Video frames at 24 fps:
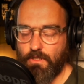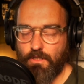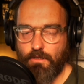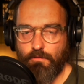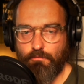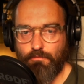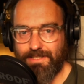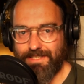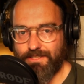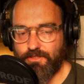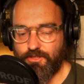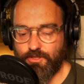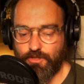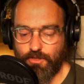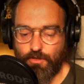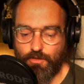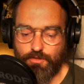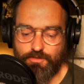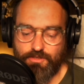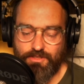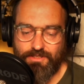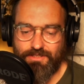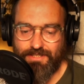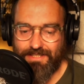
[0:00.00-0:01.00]

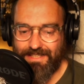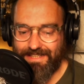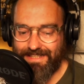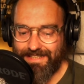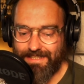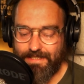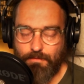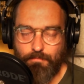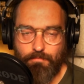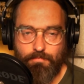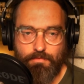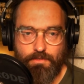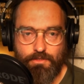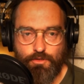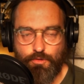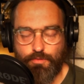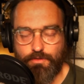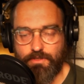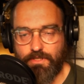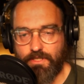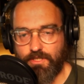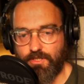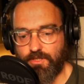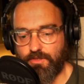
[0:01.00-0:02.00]
religiosity, the
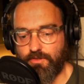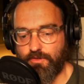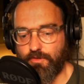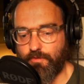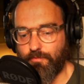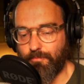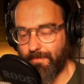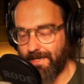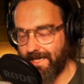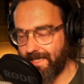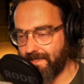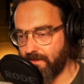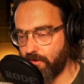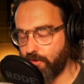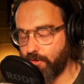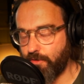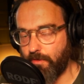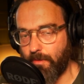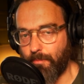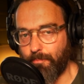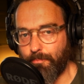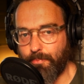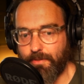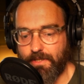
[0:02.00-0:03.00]
traditions of men
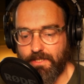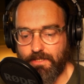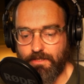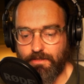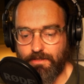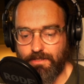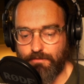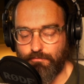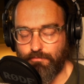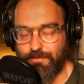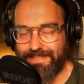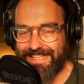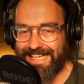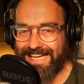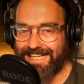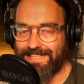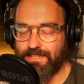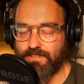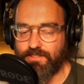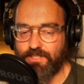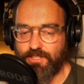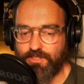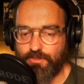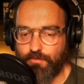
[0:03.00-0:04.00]
trumping the
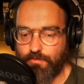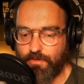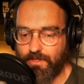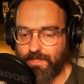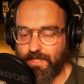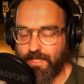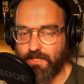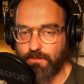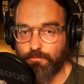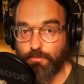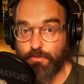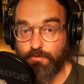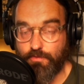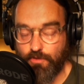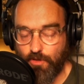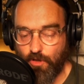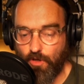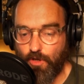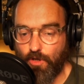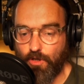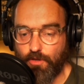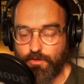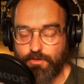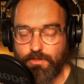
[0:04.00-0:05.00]
realities of the kingdom of
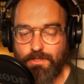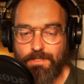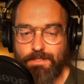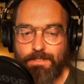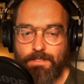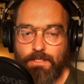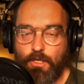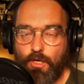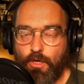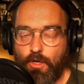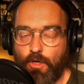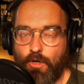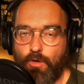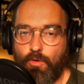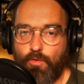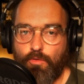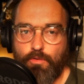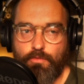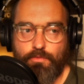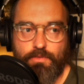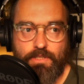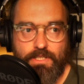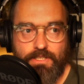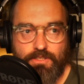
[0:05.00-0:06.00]
God,
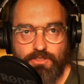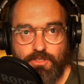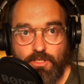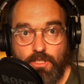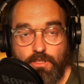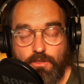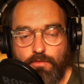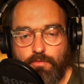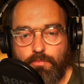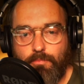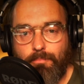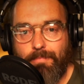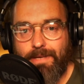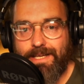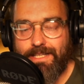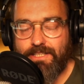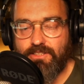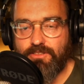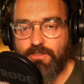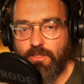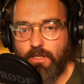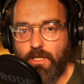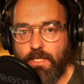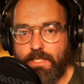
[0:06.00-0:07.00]
all of these kind of
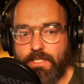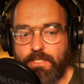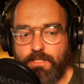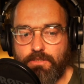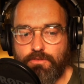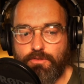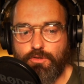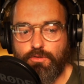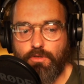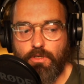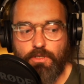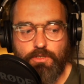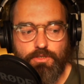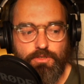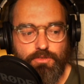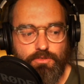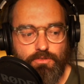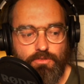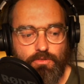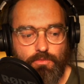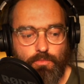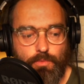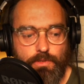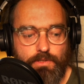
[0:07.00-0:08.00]
maze-like
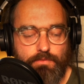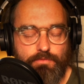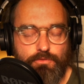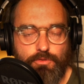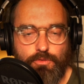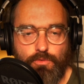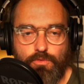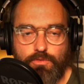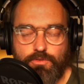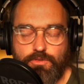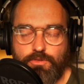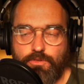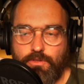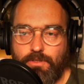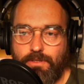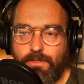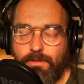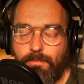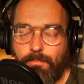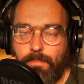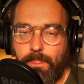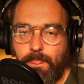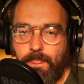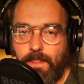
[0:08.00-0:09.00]
constructions that we've talked
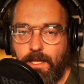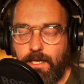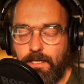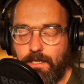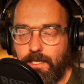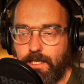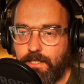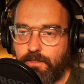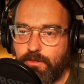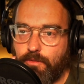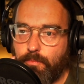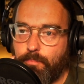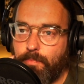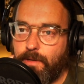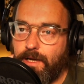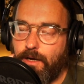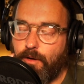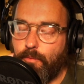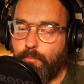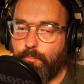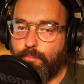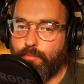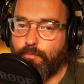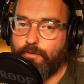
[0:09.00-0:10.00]
at length
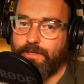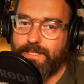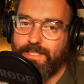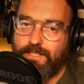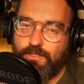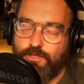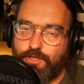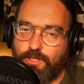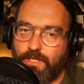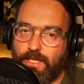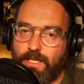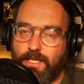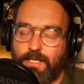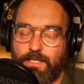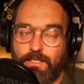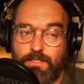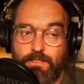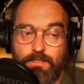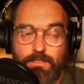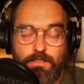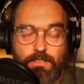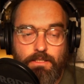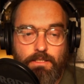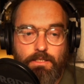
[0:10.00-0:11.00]
about,
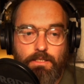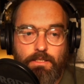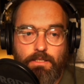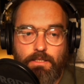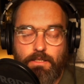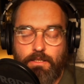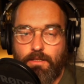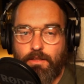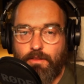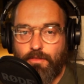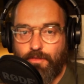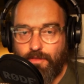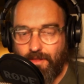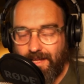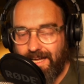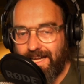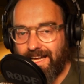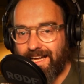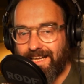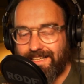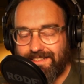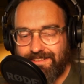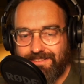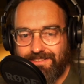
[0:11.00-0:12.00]
breaching
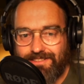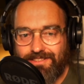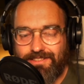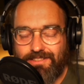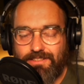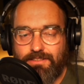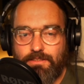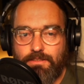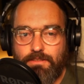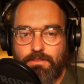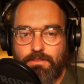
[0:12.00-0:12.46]
that,